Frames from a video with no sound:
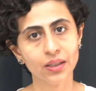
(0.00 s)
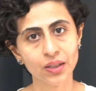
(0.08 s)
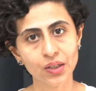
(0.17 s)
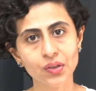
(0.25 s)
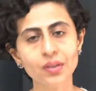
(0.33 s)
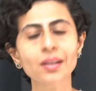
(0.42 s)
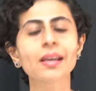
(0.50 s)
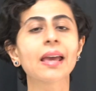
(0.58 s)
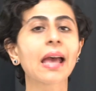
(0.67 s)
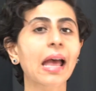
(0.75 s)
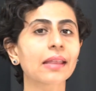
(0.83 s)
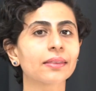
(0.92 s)
condition,
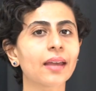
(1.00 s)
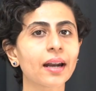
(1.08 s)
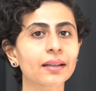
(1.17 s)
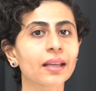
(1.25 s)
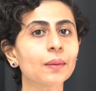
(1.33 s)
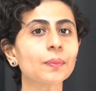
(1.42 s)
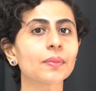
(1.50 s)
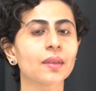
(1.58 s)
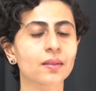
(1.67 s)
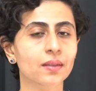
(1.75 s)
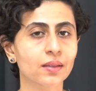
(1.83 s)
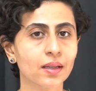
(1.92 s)
at that time
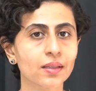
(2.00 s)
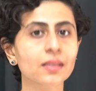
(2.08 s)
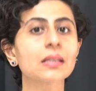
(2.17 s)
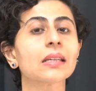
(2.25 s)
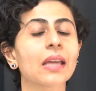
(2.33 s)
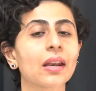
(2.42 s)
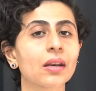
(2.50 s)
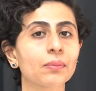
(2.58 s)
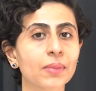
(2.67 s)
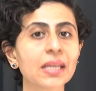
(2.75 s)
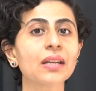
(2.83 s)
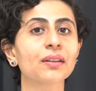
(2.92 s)
this test
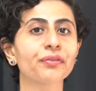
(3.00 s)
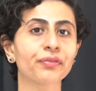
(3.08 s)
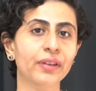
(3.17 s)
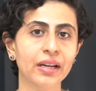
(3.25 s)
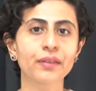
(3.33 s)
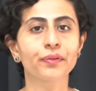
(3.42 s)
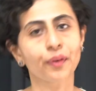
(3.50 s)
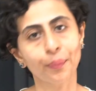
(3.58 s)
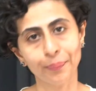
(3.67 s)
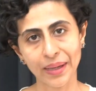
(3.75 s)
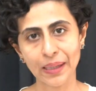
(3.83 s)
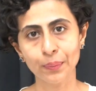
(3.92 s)
can be refrained
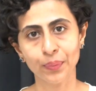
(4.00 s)
from being